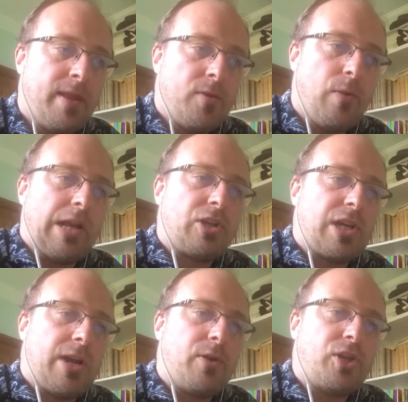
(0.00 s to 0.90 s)

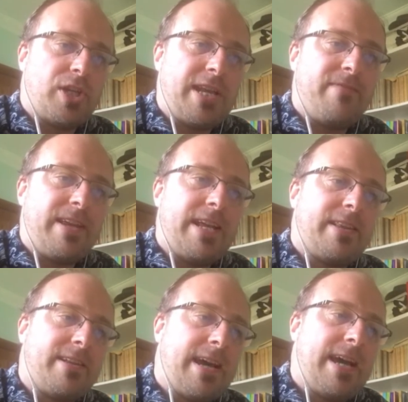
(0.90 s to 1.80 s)
Welsh language TV
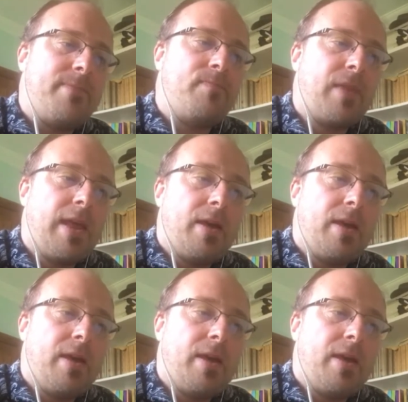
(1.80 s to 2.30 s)
at the time,